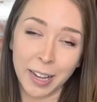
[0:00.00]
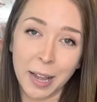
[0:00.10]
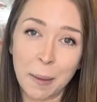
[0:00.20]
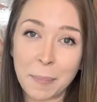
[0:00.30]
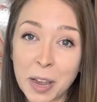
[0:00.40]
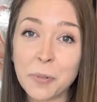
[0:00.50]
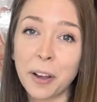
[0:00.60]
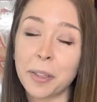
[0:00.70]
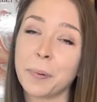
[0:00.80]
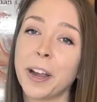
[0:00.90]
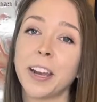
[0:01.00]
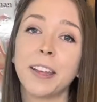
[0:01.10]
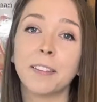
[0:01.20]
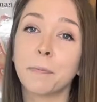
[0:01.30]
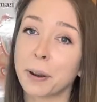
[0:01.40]
Meanwhile, the brain
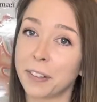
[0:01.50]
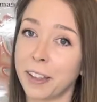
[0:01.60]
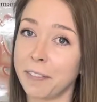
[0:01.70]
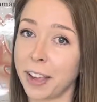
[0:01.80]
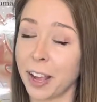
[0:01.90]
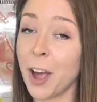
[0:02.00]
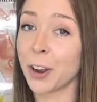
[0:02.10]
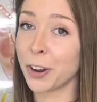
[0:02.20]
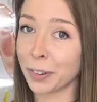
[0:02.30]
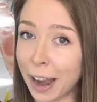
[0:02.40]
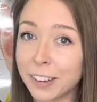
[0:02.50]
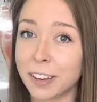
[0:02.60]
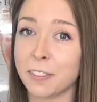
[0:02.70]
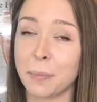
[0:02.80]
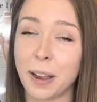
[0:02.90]
is perceiving correct
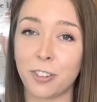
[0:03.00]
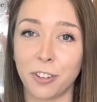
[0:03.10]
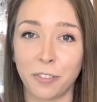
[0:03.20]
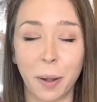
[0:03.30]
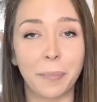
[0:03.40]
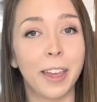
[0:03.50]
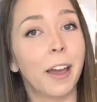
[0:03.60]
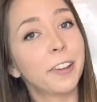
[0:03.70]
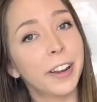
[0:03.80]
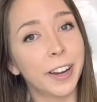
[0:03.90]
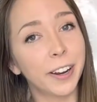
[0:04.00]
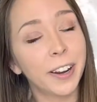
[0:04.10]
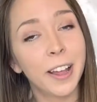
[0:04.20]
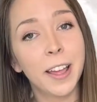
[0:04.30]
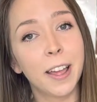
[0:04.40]
information from the other
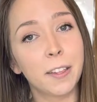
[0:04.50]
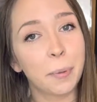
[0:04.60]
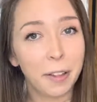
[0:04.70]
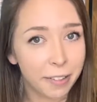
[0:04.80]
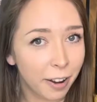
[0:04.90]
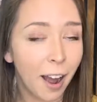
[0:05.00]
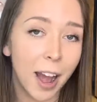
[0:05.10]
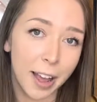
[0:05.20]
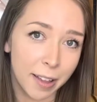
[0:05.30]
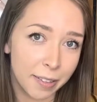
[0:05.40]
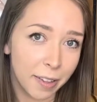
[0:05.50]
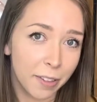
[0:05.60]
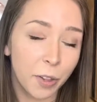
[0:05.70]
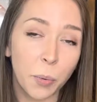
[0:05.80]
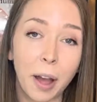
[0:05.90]
ear as well as our eyes.
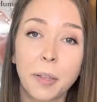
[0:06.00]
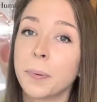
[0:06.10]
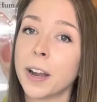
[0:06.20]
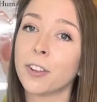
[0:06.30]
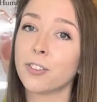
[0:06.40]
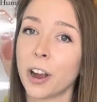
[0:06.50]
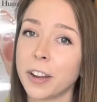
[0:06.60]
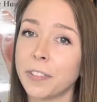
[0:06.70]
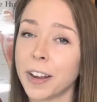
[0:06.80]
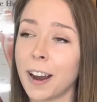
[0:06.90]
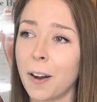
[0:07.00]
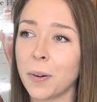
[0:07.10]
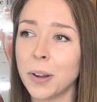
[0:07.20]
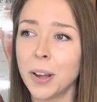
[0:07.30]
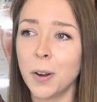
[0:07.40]
So while the brain is trying to figure
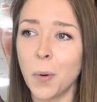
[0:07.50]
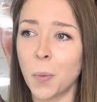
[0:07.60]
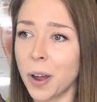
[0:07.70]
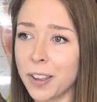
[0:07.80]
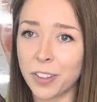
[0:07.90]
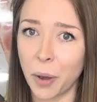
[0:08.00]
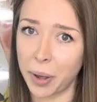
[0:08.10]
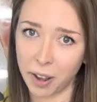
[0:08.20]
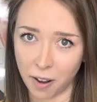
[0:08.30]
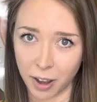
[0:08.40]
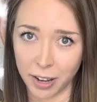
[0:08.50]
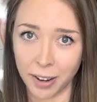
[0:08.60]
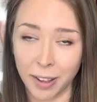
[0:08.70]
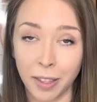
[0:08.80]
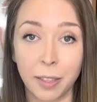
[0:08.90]
out what is going on,
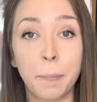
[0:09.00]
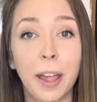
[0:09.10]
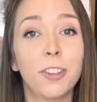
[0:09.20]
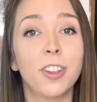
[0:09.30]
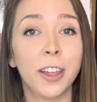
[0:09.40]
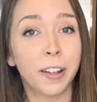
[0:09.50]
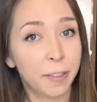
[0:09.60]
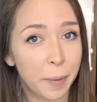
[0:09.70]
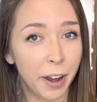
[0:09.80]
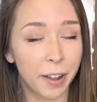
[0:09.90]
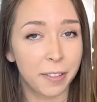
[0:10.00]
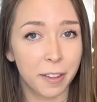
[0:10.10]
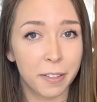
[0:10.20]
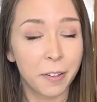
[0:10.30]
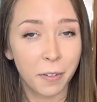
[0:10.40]
the patient
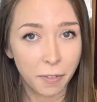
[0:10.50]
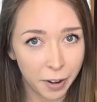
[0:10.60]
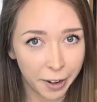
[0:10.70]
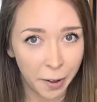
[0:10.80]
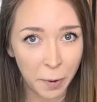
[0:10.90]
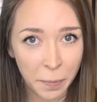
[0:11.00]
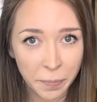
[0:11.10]
experiences vertigo.